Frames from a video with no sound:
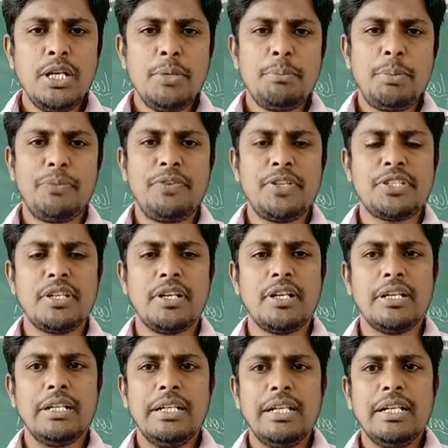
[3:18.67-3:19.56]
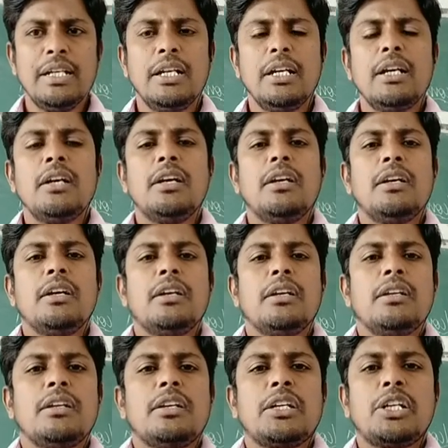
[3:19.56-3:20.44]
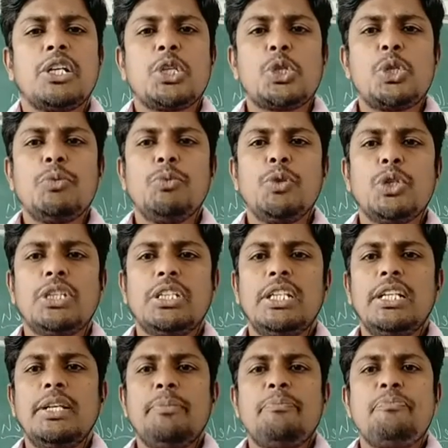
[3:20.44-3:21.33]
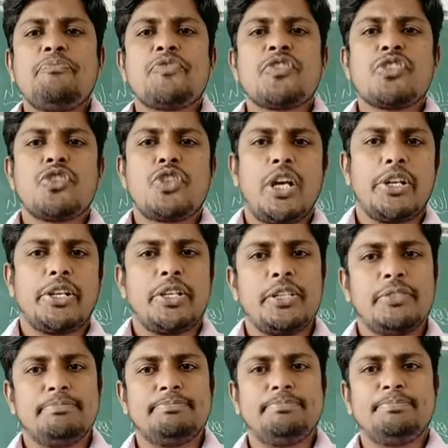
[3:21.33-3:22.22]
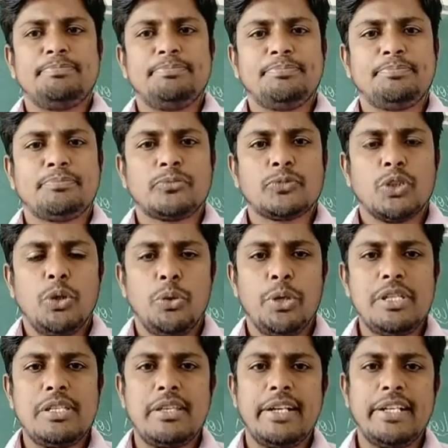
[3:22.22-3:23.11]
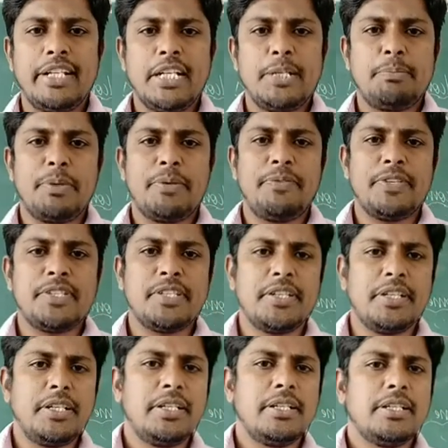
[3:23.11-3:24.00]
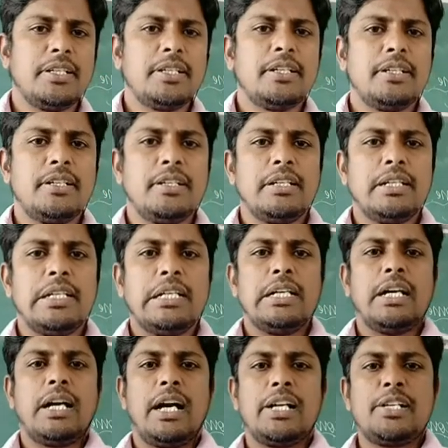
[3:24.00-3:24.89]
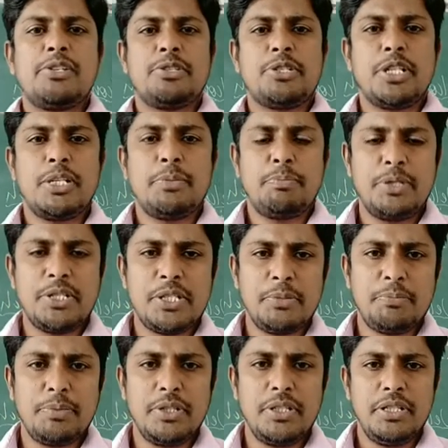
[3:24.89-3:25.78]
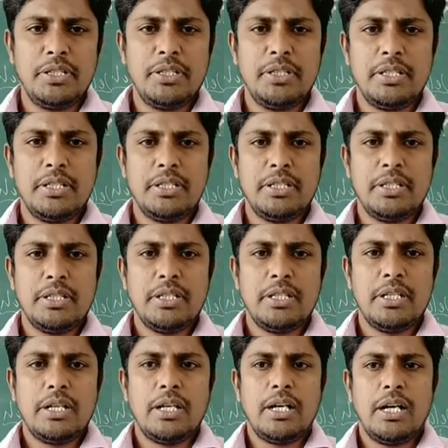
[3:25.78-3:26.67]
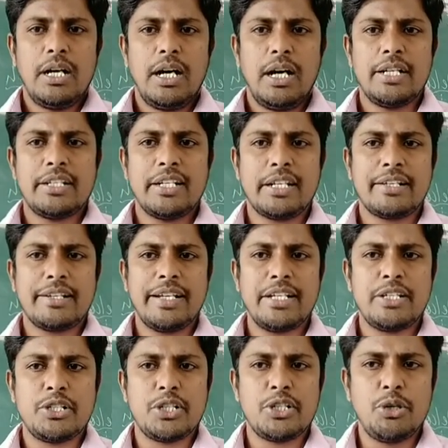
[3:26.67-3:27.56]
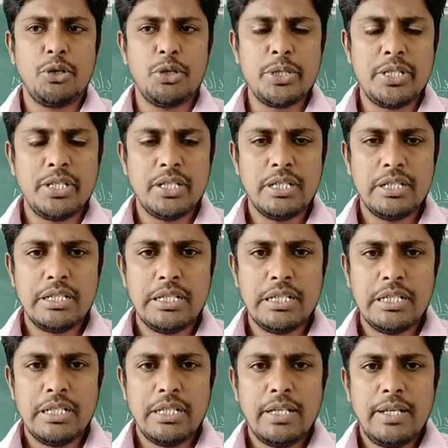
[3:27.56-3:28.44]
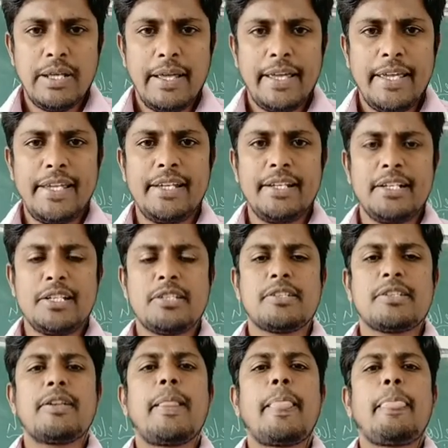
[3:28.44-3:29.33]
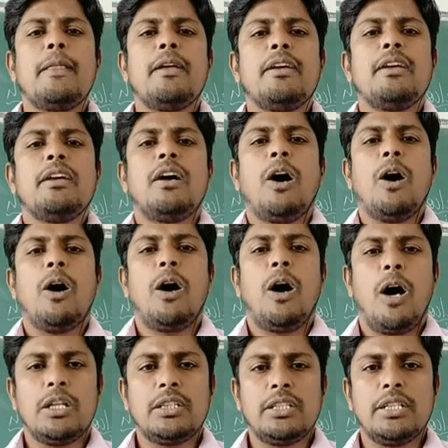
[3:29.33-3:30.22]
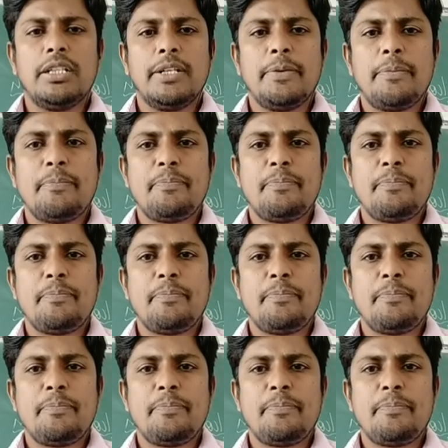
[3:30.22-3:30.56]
Professor Krishnamurti Charya, who is the retired professor and retired principal and a great renowned English author